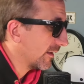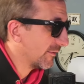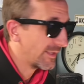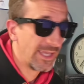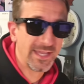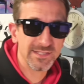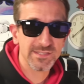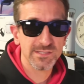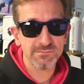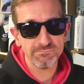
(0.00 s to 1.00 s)
the
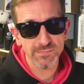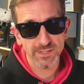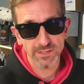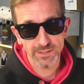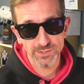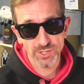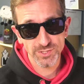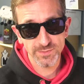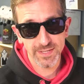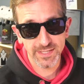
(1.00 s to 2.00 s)
case, the uh,
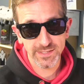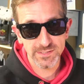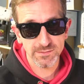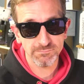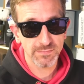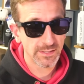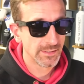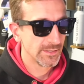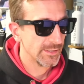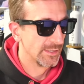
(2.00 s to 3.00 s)
charging mechanism.
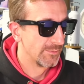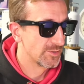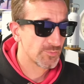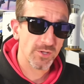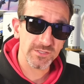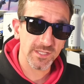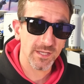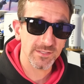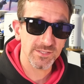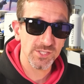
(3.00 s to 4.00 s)
Uh, there's pros and
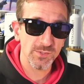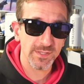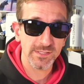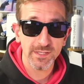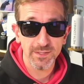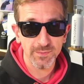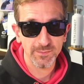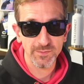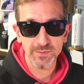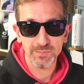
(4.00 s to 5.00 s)
cons to it, but I'm
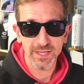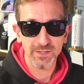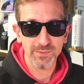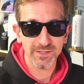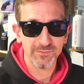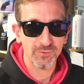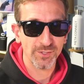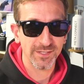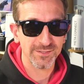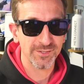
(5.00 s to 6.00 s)
going to be playing with it for an
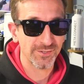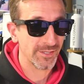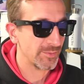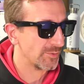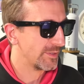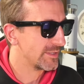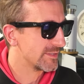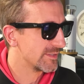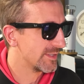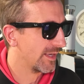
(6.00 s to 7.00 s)
another couple of weeks
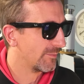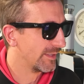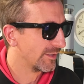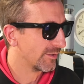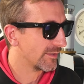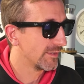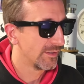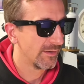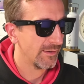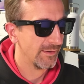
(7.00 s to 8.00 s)
and see how we get on.
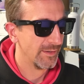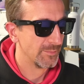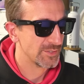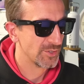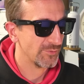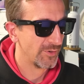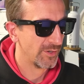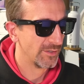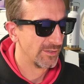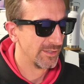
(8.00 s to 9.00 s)
Uh, but so
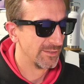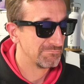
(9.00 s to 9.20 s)
far, uh,